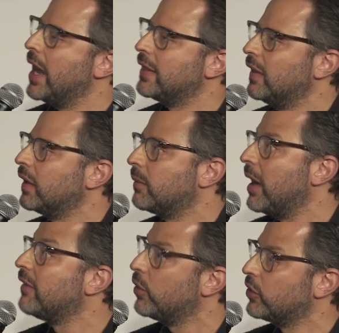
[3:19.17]
I think
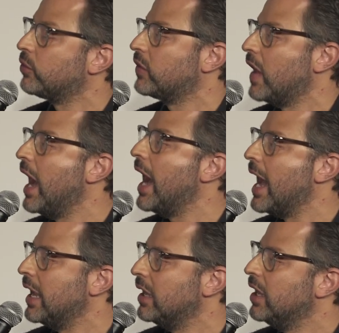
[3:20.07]
my voice was
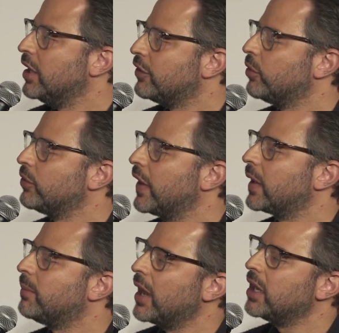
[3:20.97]
high, so it was
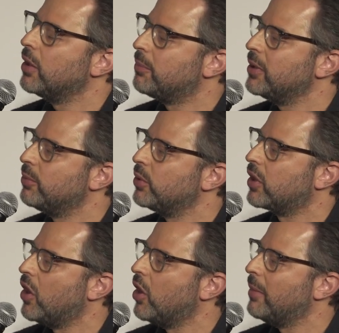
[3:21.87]
like people would
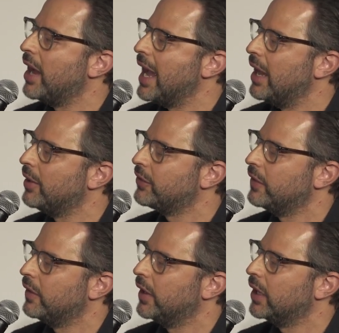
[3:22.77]
call my house
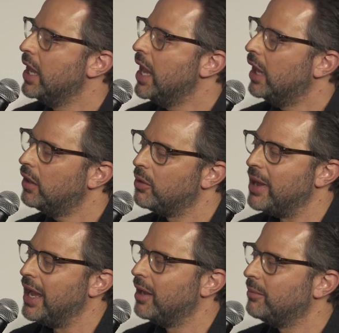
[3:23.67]
and they're like, "Hello,
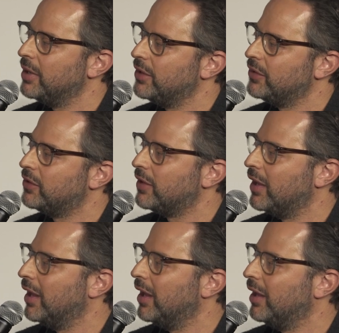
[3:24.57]
ma'am, is
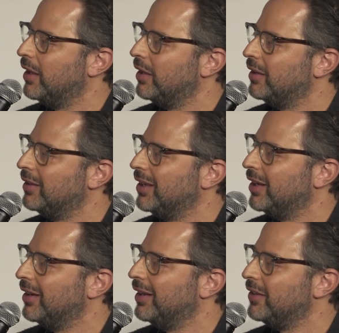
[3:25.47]

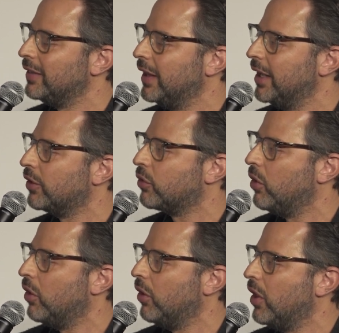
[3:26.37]
Lynn
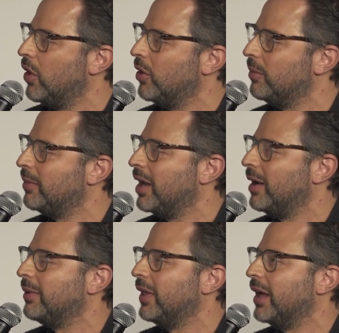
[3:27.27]
Kroll home?" And
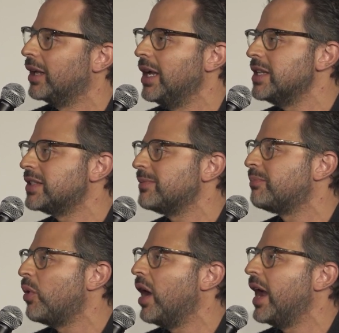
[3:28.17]
I'd be like, "It's a
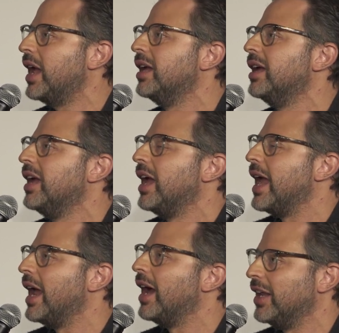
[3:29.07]
boy,"
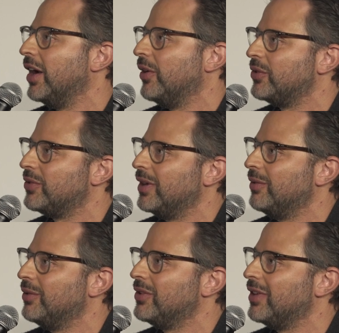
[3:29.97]
and
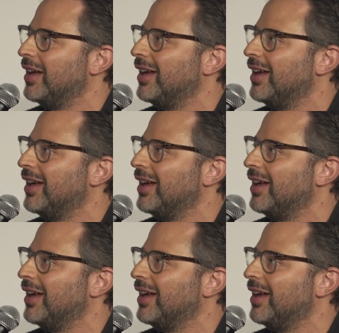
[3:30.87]
it was.